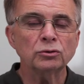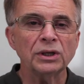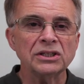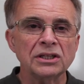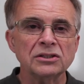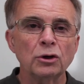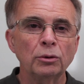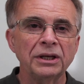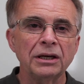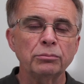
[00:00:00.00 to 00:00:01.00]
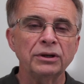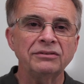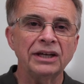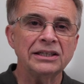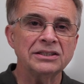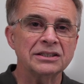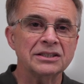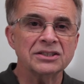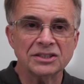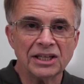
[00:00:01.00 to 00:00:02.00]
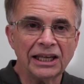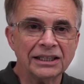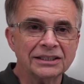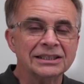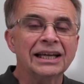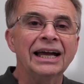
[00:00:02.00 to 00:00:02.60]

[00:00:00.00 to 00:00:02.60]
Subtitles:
which is normally abbreviated to 6,